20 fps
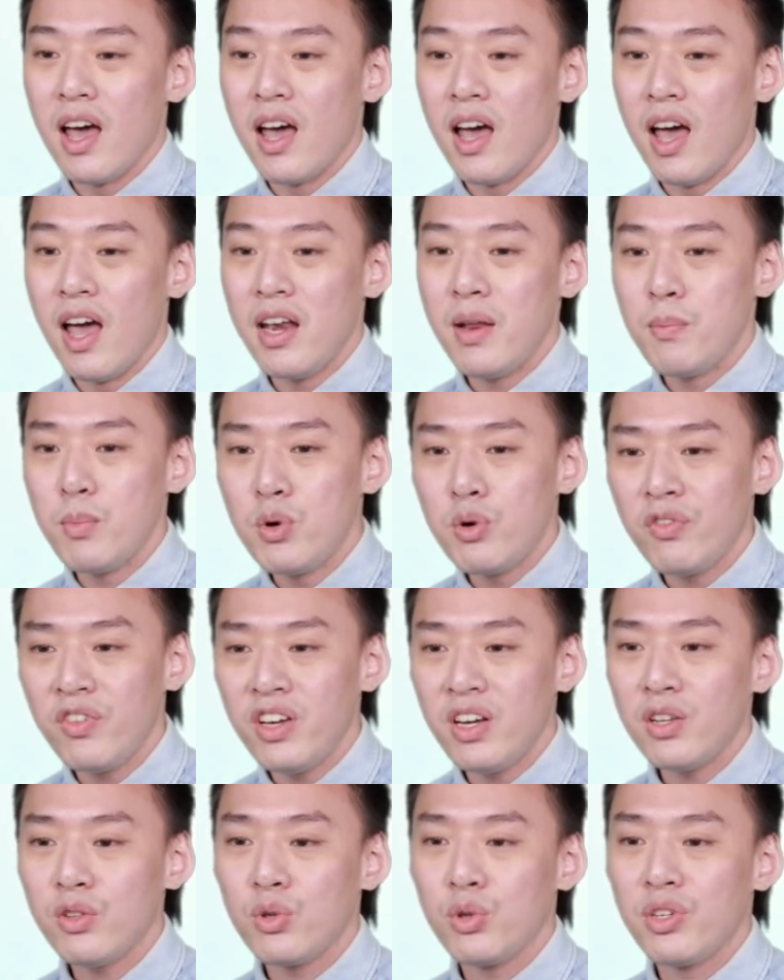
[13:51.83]
And moving
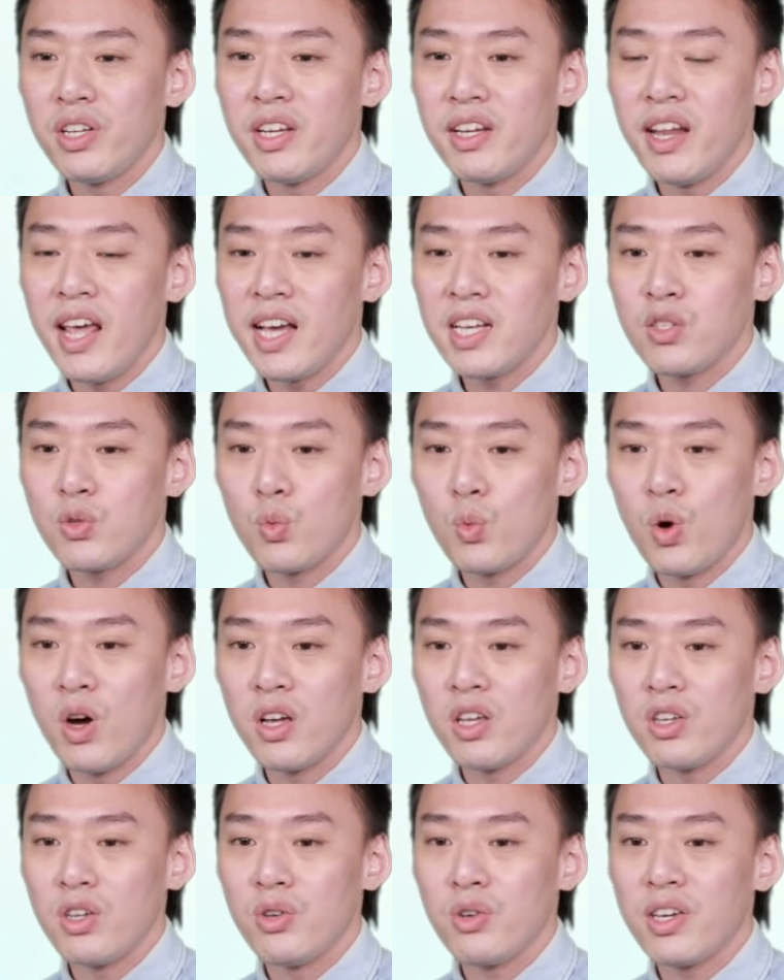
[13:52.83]
on to the next
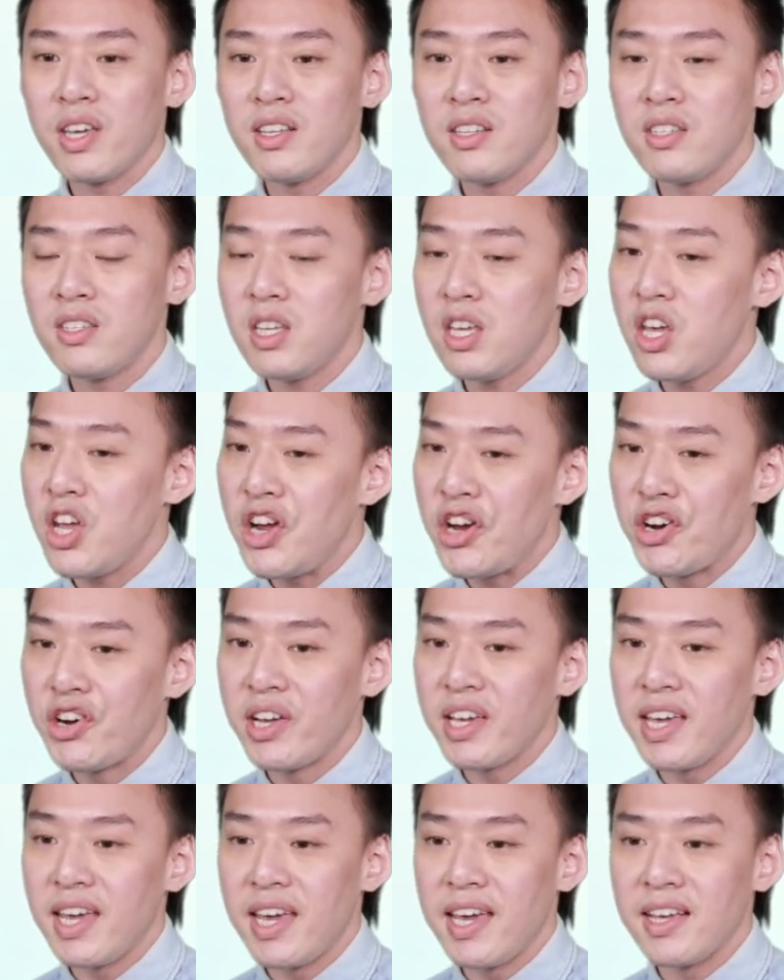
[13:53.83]
one, you can see
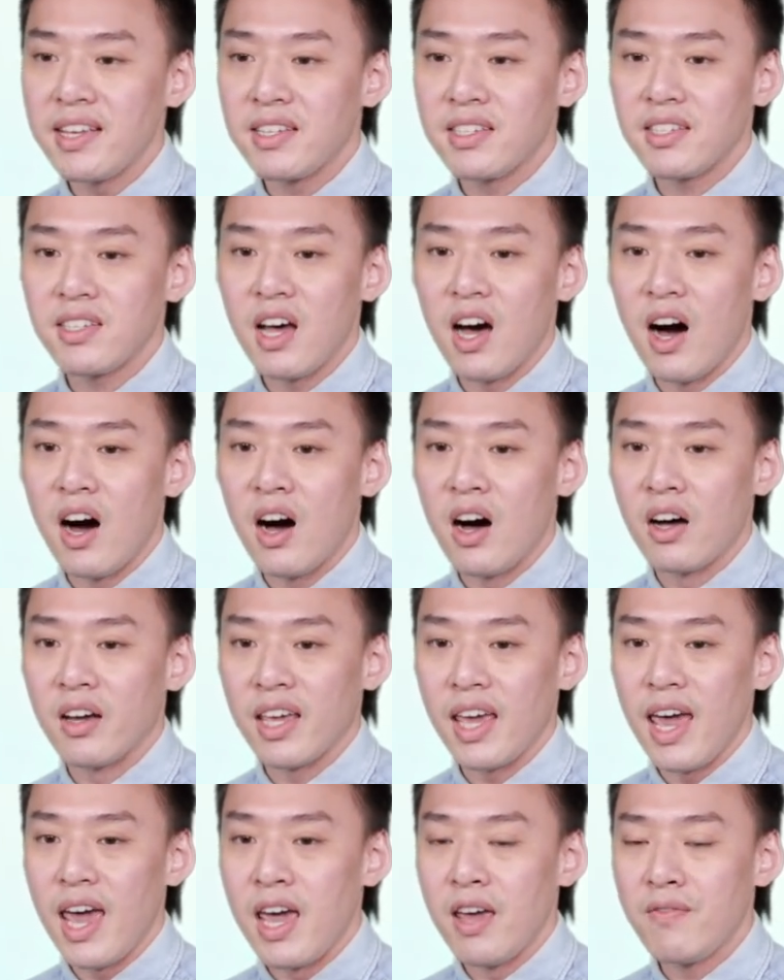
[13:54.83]
here is
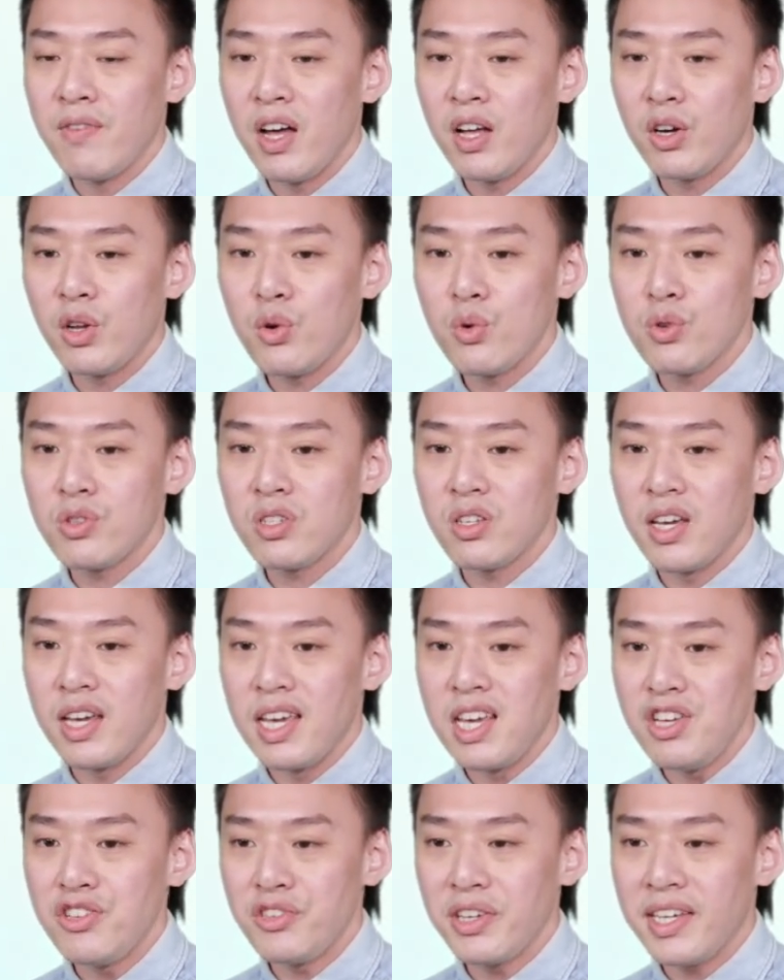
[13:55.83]
Avalue's
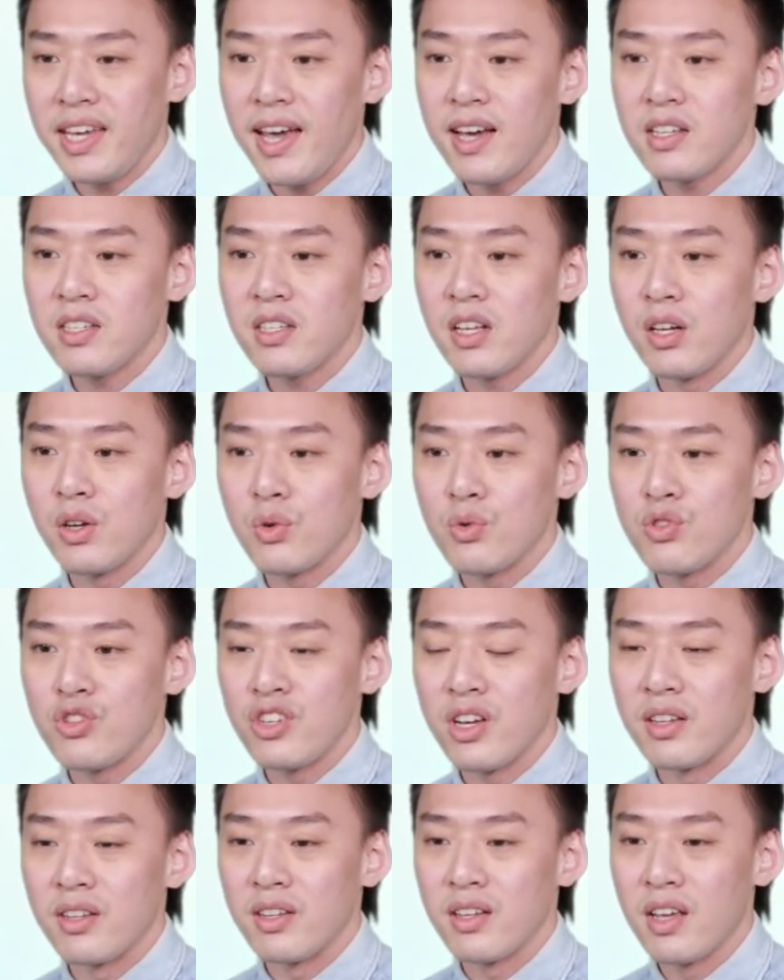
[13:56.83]
EtherCAT
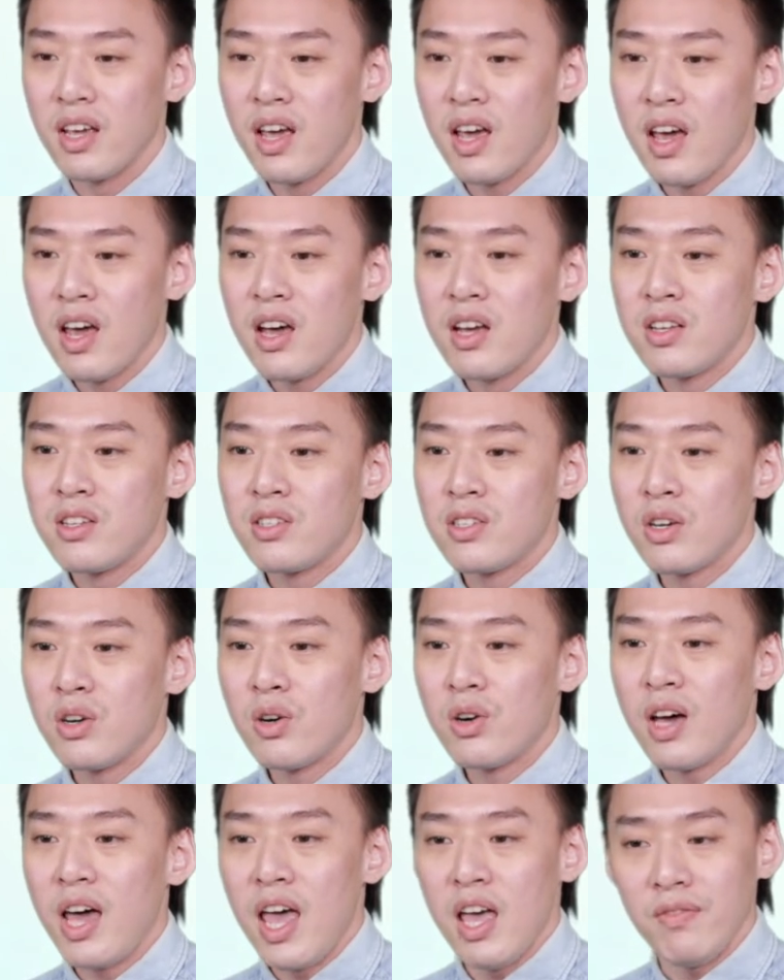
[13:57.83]
solution.
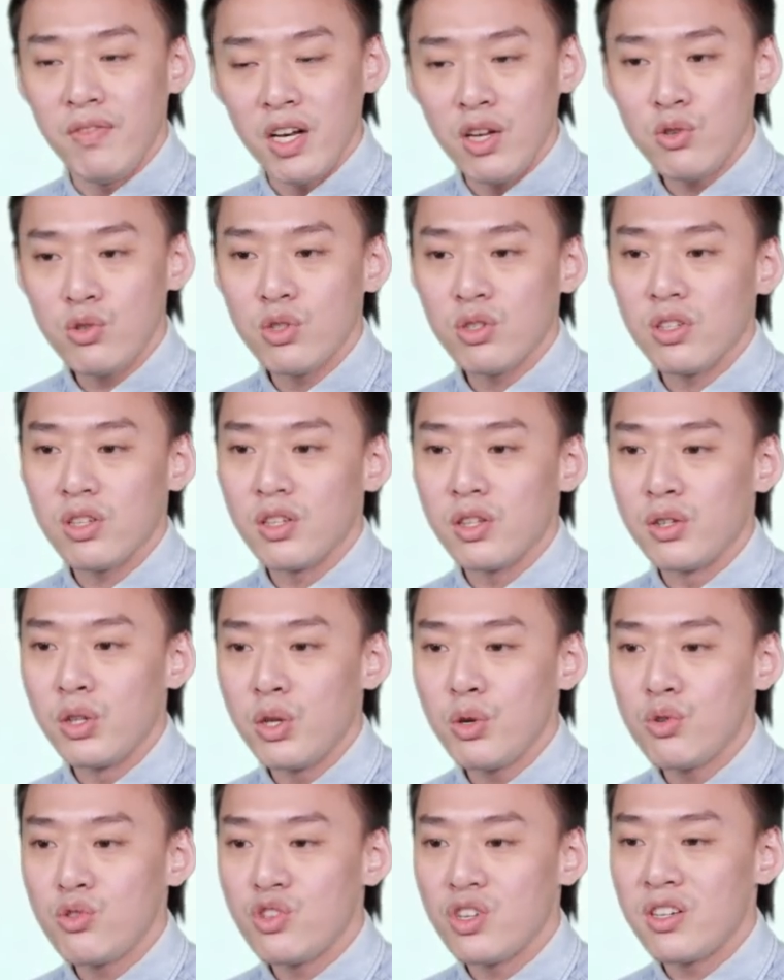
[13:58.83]
So Avalue's
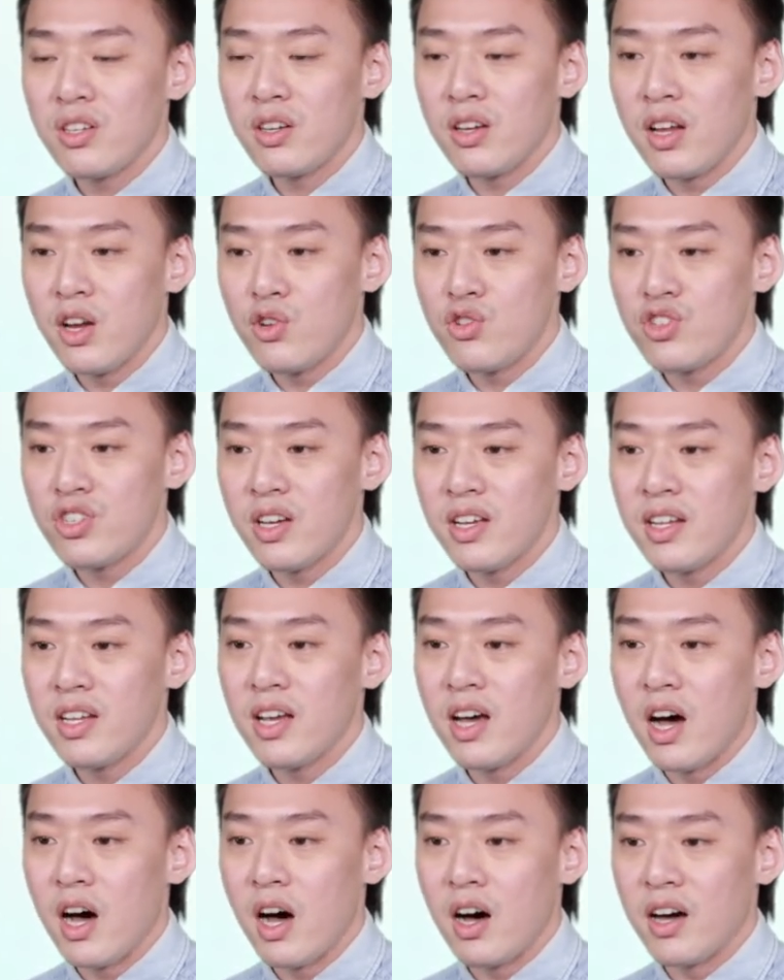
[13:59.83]
new generation
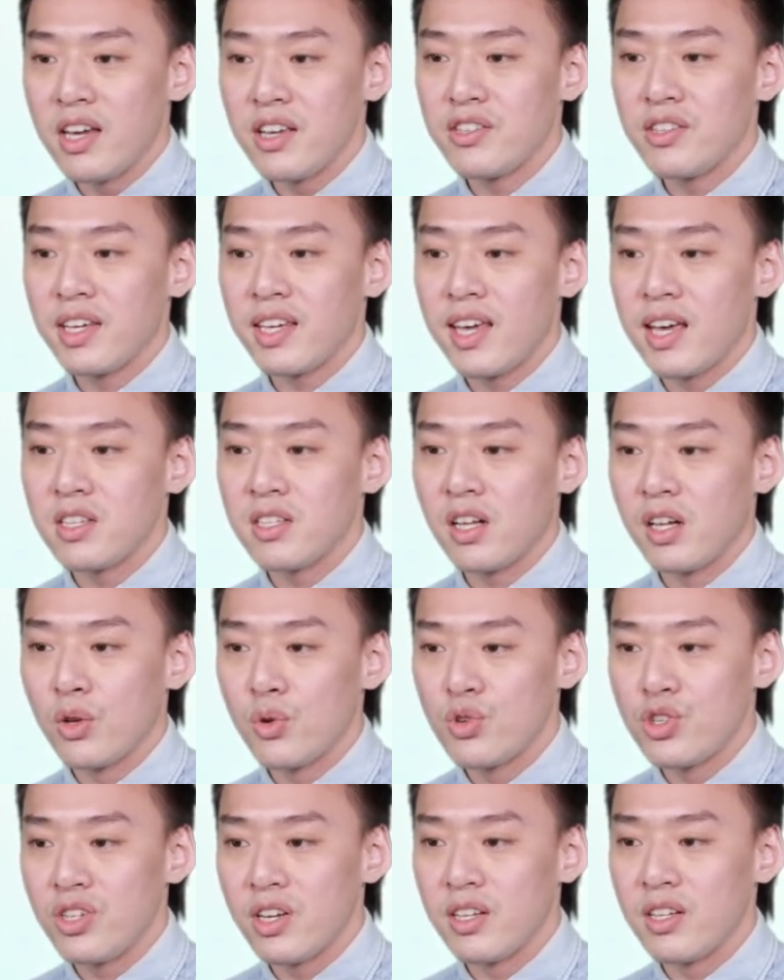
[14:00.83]
EtherCAT
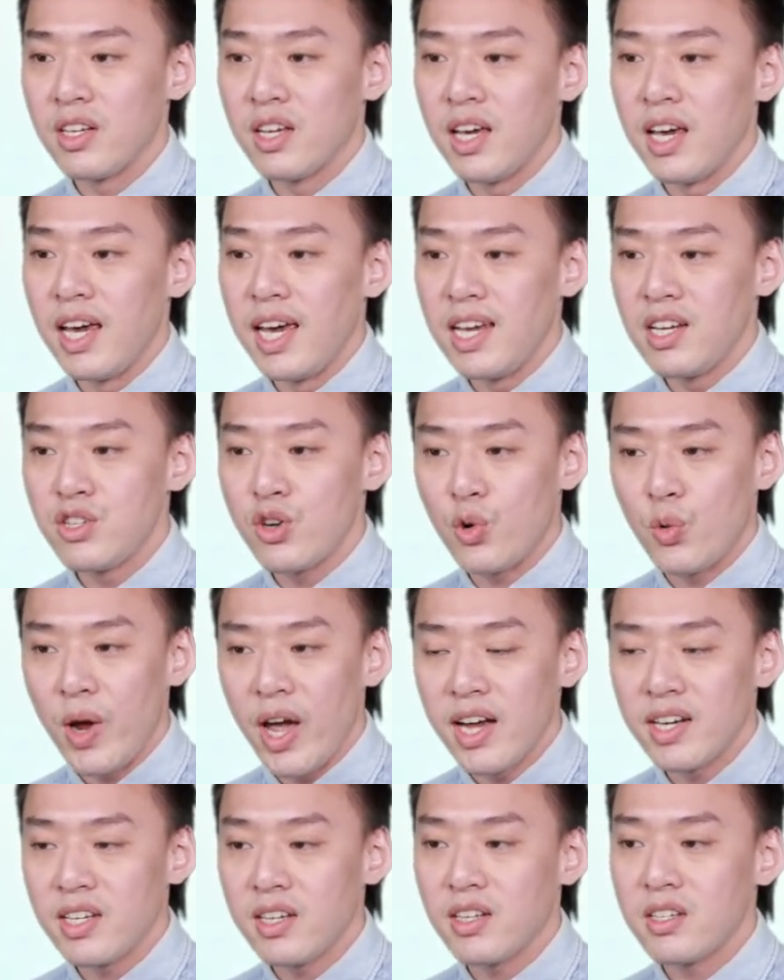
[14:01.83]
solution
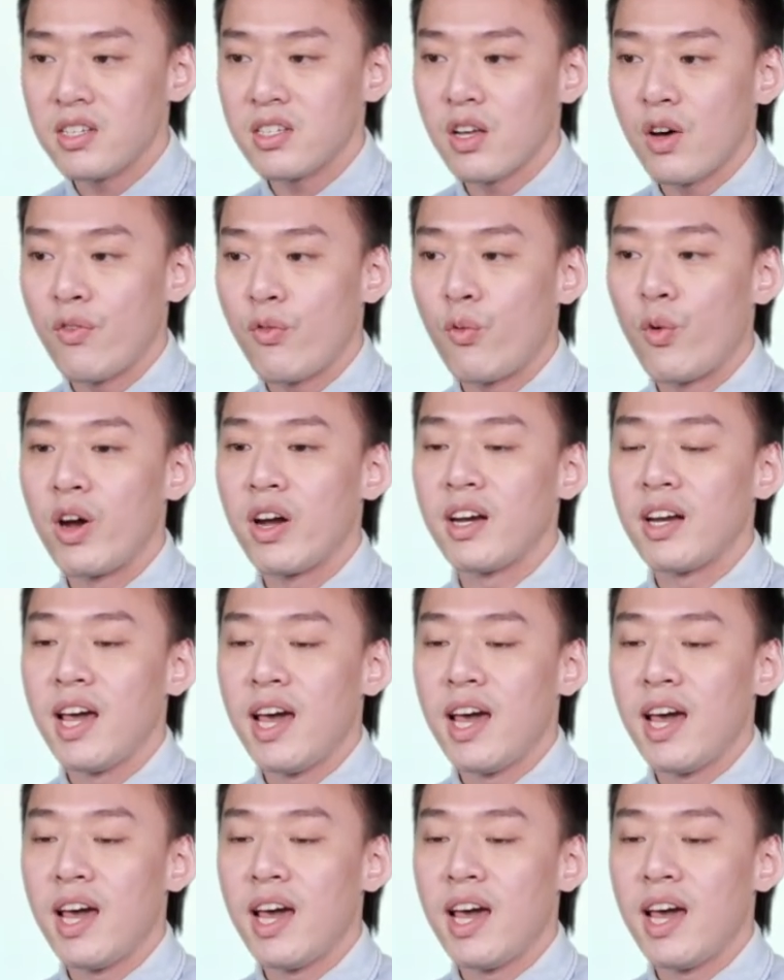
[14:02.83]
integrated software